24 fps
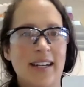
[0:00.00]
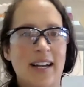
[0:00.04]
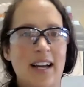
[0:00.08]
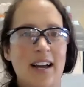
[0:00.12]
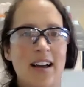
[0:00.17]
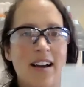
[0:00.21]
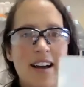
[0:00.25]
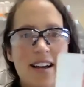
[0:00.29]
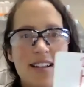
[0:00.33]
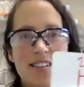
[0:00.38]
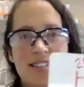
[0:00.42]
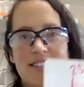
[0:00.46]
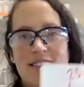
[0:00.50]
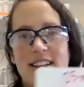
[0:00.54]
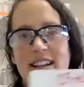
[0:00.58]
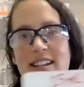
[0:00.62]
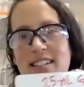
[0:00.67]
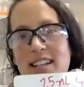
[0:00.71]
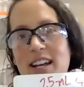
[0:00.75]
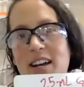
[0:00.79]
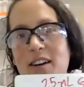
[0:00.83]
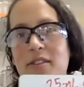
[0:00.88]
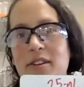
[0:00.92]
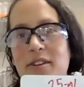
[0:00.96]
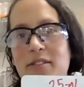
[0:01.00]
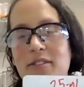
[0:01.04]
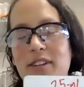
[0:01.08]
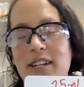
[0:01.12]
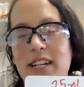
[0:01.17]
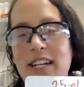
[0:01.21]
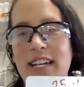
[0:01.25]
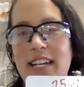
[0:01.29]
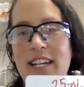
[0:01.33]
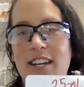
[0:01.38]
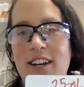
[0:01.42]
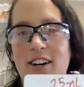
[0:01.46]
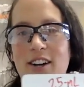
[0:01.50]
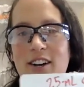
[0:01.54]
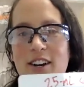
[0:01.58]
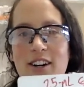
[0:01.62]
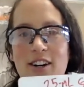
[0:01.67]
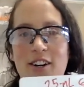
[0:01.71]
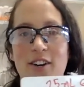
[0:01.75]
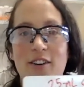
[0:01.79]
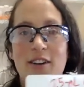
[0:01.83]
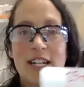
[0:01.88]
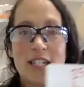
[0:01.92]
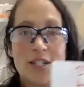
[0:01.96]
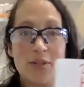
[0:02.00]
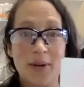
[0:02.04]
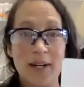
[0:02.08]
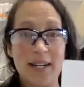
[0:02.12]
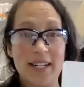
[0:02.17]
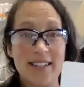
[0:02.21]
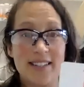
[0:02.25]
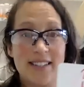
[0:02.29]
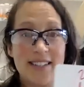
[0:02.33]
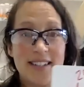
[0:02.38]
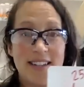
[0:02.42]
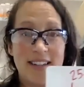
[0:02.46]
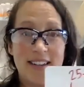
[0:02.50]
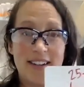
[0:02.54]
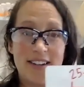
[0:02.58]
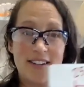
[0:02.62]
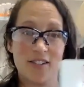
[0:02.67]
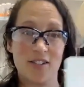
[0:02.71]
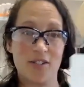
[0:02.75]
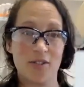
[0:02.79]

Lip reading: All right, so that's how we read our graduated cylinder.